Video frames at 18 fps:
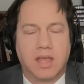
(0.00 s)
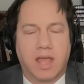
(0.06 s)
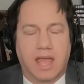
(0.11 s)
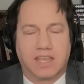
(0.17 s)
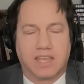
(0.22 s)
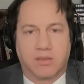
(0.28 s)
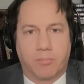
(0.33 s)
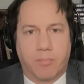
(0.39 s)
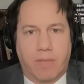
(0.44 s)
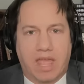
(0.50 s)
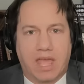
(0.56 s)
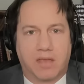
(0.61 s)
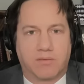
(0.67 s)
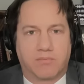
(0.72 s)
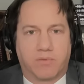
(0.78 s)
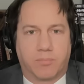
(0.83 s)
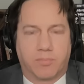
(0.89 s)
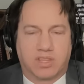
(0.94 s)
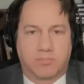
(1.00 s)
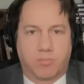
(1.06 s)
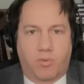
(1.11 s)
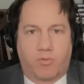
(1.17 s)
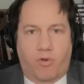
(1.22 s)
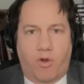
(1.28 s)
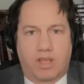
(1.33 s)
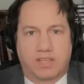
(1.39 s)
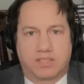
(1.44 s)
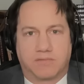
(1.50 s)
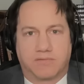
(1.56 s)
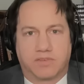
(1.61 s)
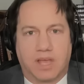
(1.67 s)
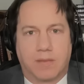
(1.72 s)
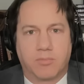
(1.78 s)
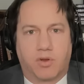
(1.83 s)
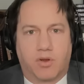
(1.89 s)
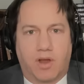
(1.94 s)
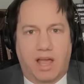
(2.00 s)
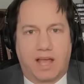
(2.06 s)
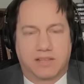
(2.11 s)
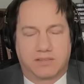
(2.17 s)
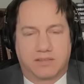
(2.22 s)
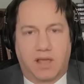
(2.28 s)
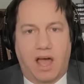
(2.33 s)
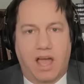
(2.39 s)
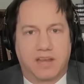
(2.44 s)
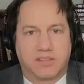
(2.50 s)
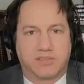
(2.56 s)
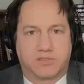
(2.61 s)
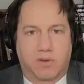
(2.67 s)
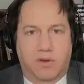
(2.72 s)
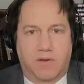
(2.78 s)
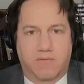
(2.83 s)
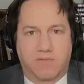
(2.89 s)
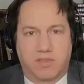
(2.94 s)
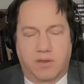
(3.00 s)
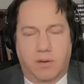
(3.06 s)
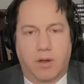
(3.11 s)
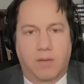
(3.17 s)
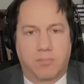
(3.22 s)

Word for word: and demand from these progressive Democrats, I deserve the,